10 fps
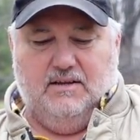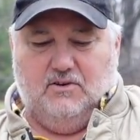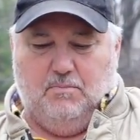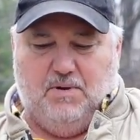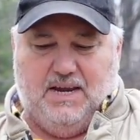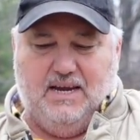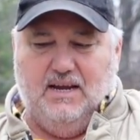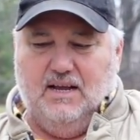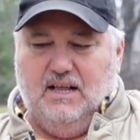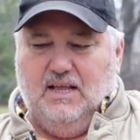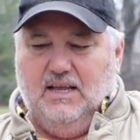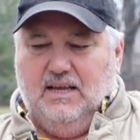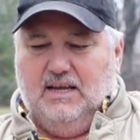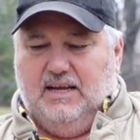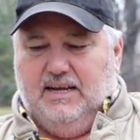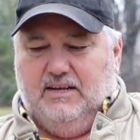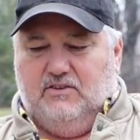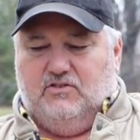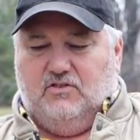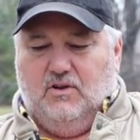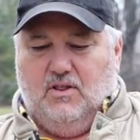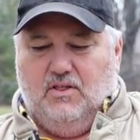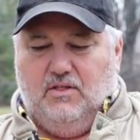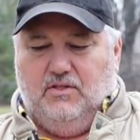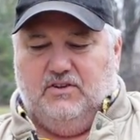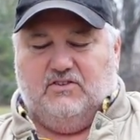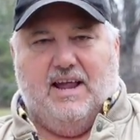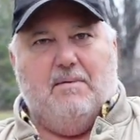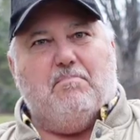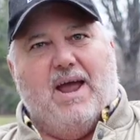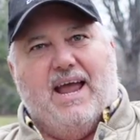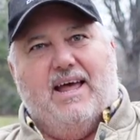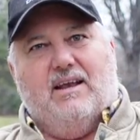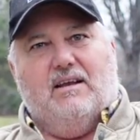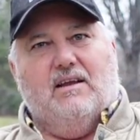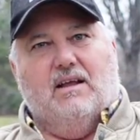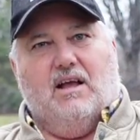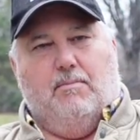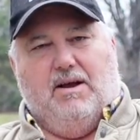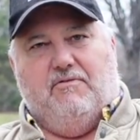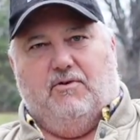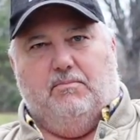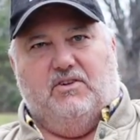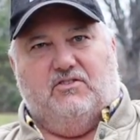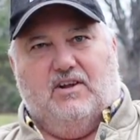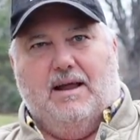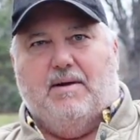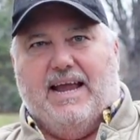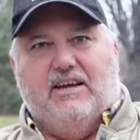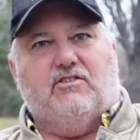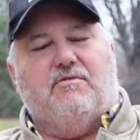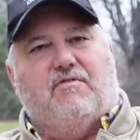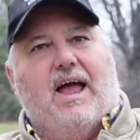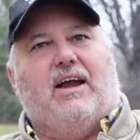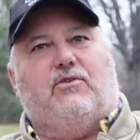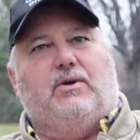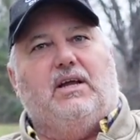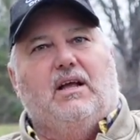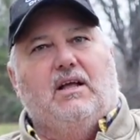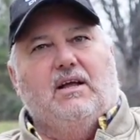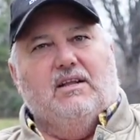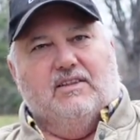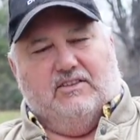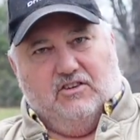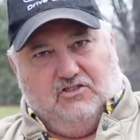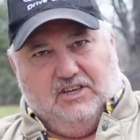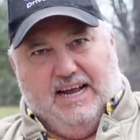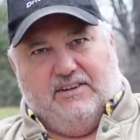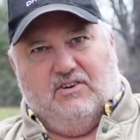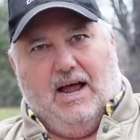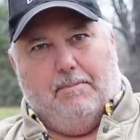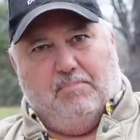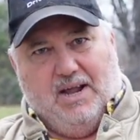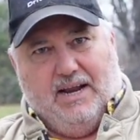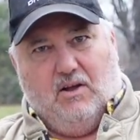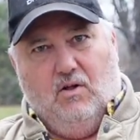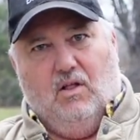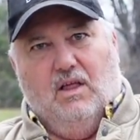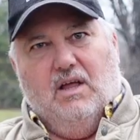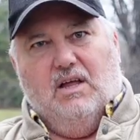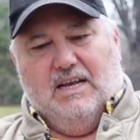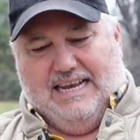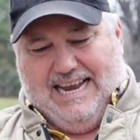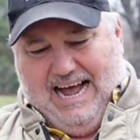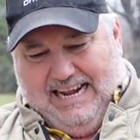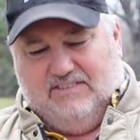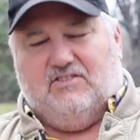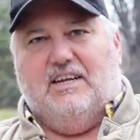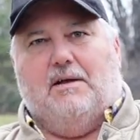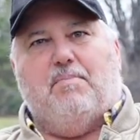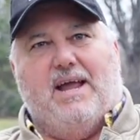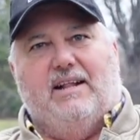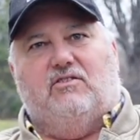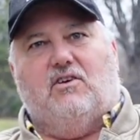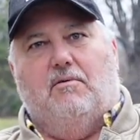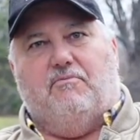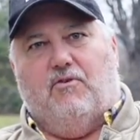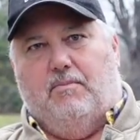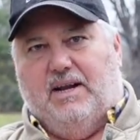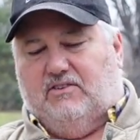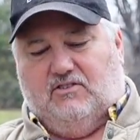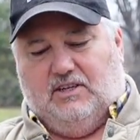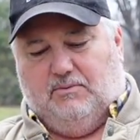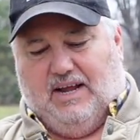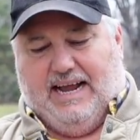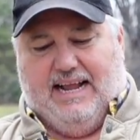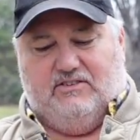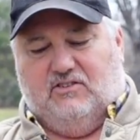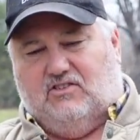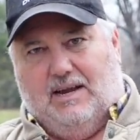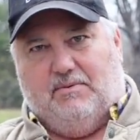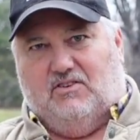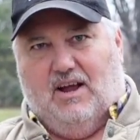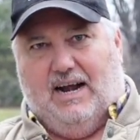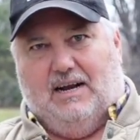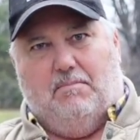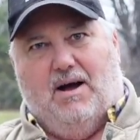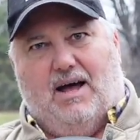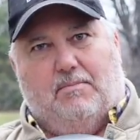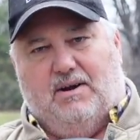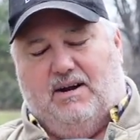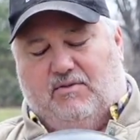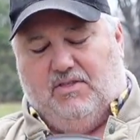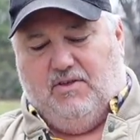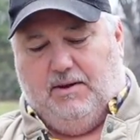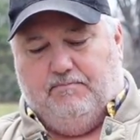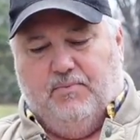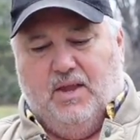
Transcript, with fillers: to be is the same pan coming from the same Asian factory that the GSI Pinnacle non-stick pans come from. It seems like it has the same design in the bottom and everything.